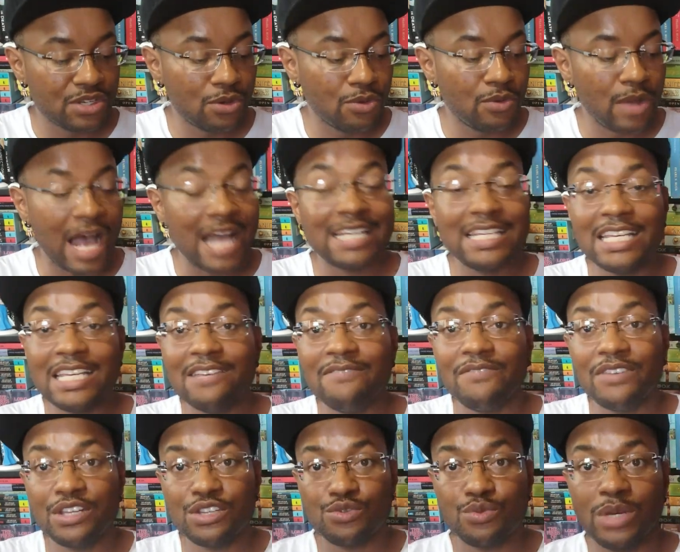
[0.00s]
So I
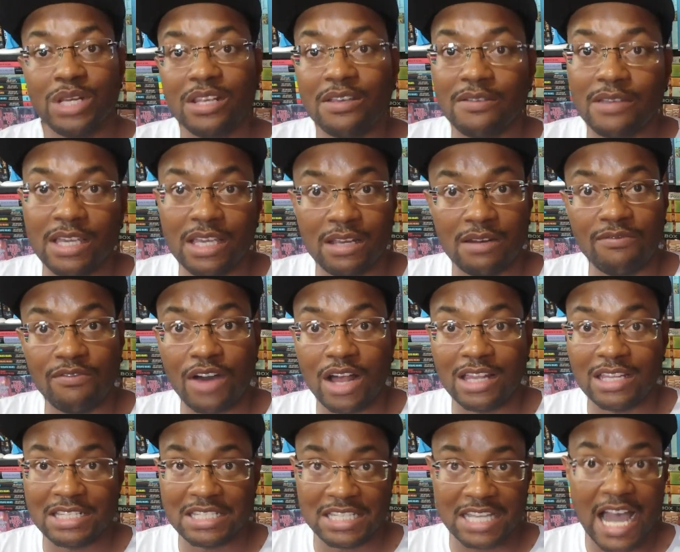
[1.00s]
did finish reading Ken
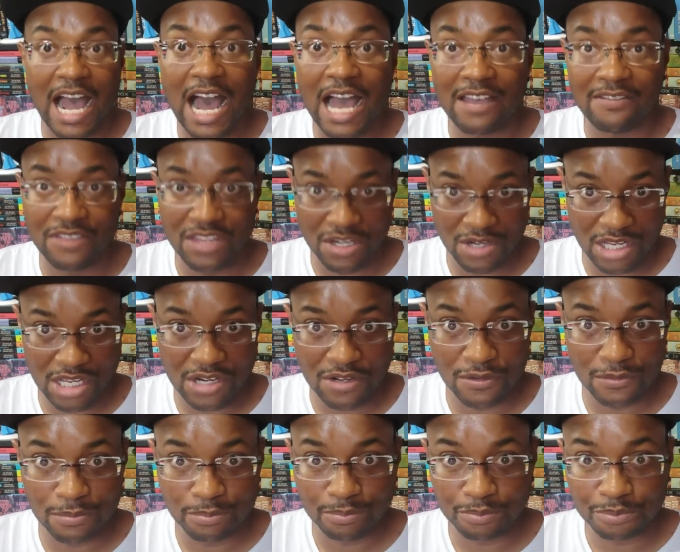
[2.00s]
Follett's The Eye of the
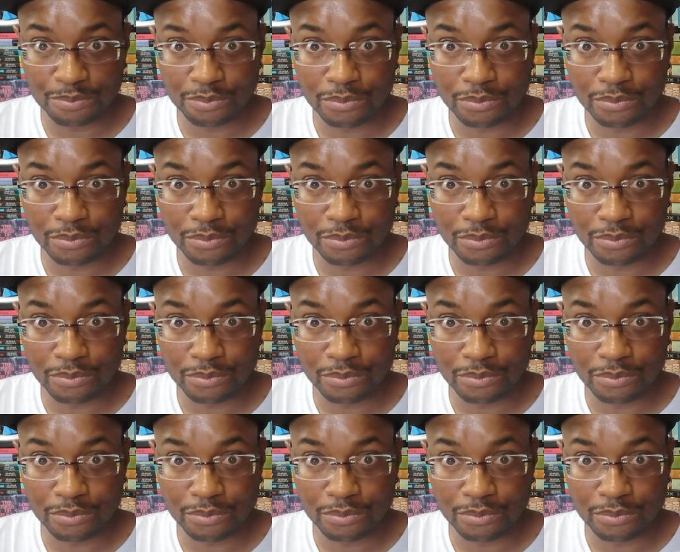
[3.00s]
Needle.